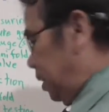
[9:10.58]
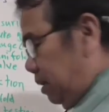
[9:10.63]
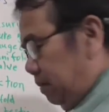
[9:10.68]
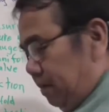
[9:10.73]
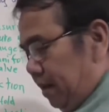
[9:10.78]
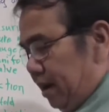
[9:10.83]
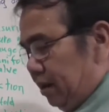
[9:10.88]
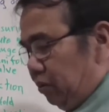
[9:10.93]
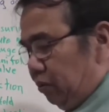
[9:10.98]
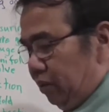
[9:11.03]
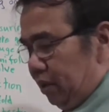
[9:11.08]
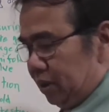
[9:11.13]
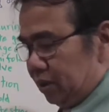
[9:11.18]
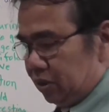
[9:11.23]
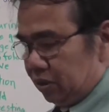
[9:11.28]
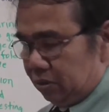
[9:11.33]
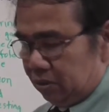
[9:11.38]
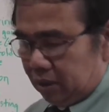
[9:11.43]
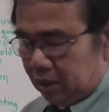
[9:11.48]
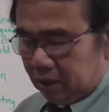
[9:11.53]

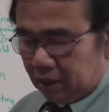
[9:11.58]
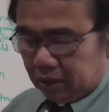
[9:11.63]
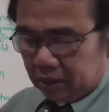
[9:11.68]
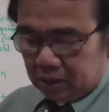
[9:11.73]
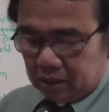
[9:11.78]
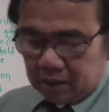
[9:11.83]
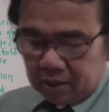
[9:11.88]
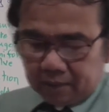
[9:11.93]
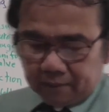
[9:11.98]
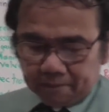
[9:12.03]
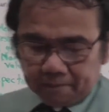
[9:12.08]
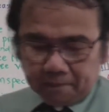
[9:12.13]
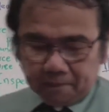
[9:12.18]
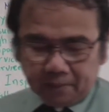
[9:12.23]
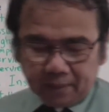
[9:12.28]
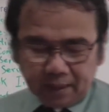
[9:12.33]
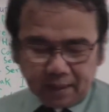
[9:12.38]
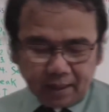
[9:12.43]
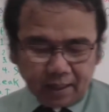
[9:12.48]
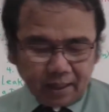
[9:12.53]
Evacuation is
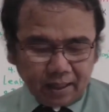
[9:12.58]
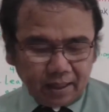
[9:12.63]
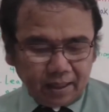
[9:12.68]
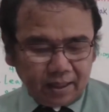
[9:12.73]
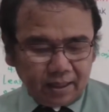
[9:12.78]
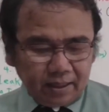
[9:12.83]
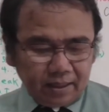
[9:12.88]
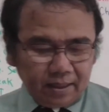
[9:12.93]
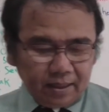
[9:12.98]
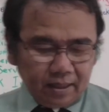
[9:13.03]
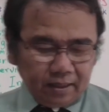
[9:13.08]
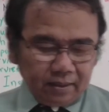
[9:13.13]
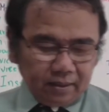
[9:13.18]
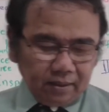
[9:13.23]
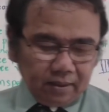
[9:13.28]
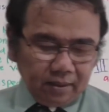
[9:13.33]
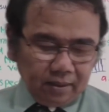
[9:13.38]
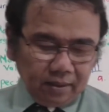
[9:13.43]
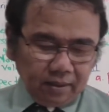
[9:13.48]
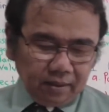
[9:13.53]
that
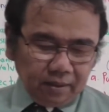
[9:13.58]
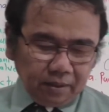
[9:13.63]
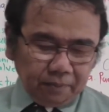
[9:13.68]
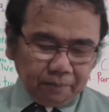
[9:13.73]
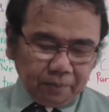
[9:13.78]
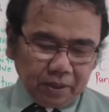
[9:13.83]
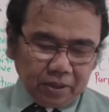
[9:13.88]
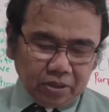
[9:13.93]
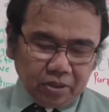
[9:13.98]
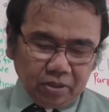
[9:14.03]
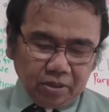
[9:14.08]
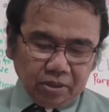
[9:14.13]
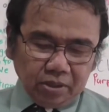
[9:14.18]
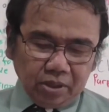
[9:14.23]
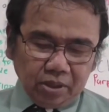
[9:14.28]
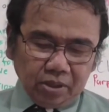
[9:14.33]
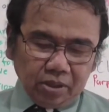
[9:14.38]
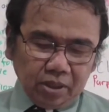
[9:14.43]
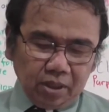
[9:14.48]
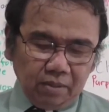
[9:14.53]
refrigerant
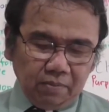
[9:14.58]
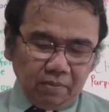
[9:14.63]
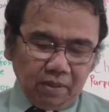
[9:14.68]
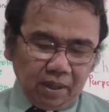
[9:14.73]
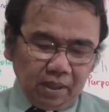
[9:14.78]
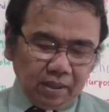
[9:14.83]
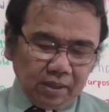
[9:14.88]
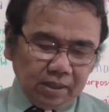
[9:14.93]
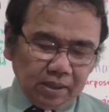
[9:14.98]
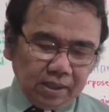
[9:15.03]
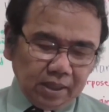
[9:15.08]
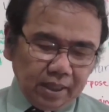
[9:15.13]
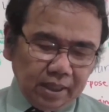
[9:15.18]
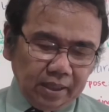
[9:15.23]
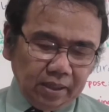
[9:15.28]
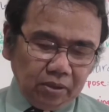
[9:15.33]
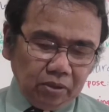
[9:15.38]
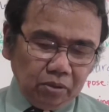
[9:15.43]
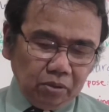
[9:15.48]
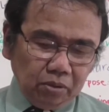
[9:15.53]
systems are
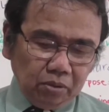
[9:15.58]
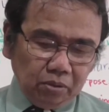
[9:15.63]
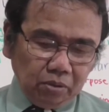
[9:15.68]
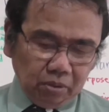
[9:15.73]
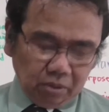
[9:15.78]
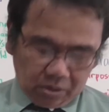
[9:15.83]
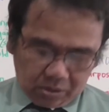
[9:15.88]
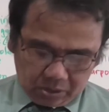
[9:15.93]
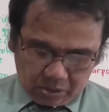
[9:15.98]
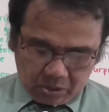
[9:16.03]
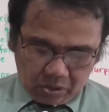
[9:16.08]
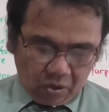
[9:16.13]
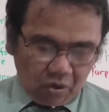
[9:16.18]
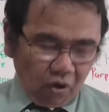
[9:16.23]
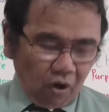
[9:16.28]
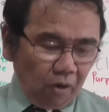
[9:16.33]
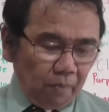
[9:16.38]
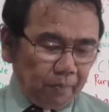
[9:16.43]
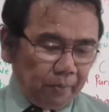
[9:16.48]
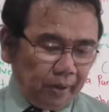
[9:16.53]
designed to
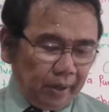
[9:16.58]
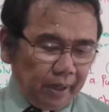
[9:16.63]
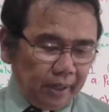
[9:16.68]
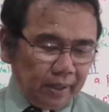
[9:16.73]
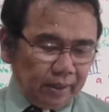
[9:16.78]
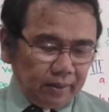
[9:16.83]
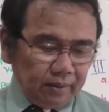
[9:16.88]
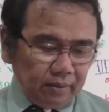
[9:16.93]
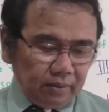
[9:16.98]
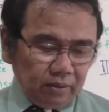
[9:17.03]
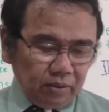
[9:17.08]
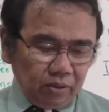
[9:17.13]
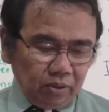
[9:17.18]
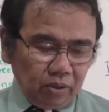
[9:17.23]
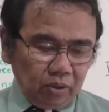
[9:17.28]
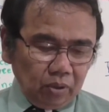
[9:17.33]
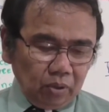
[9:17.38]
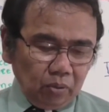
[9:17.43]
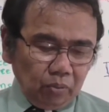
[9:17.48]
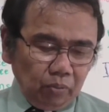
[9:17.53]
operate
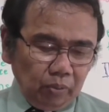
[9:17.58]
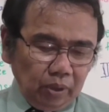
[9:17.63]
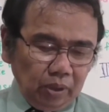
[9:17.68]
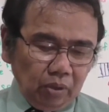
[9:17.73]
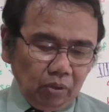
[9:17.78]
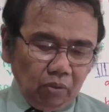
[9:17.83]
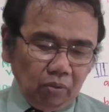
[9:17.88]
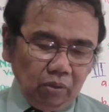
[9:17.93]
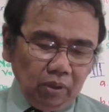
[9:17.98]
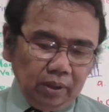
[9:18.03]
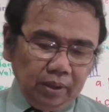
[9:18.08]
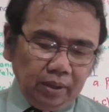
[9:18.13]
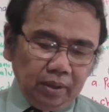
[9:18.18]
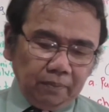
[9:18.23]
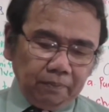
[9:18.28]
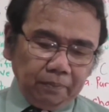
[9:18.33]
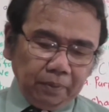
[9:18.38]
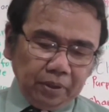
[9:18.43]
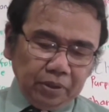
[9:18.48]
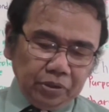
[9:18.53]
with only
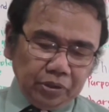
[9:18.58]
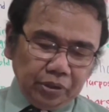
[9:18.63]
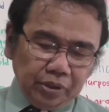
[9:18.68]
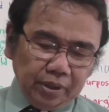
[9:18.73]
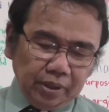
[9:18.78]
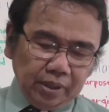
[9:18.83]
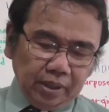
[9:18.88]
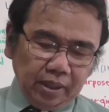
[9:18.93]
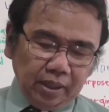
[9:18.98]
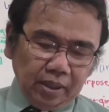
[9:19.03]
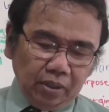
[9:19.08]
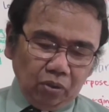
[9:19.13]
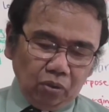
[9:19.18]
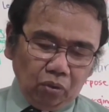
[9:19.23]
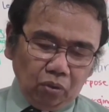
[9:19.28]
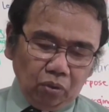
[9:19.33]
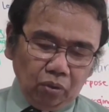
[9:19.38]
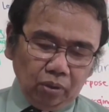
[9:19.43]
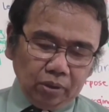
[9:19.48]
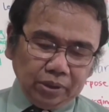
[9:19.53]
refrigerant and
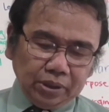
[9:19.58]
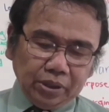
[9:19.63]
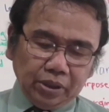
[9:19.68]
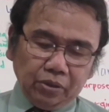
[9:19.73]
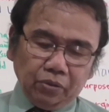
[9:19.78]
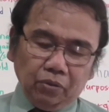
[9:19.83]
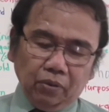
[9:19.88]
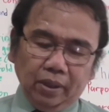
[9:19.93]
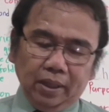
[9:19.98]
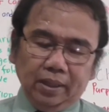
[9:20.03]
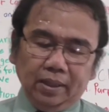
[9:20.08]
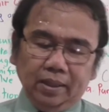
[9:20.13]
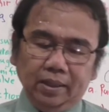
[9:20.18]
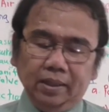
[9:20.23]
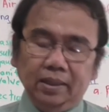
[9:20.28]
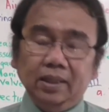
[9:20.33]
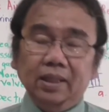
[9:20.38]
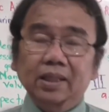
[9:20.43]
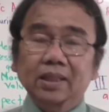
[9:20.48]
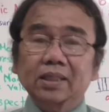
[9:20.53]
oil
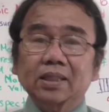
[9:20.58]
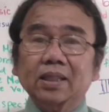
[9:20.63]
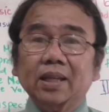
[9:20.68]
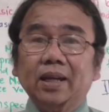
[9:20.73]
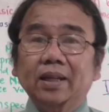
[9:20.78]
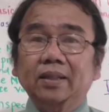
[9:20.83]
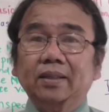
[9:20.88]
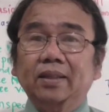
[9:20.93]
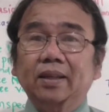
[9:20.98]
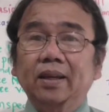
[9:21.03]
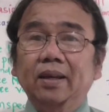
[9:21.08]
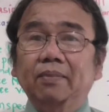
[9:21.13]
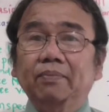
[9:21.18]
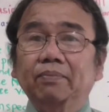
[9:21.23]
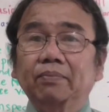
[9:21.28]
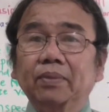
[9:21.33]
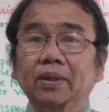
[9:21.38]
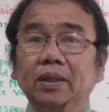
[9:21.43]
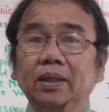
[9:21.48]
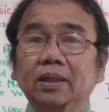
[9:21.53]
circulating inside them.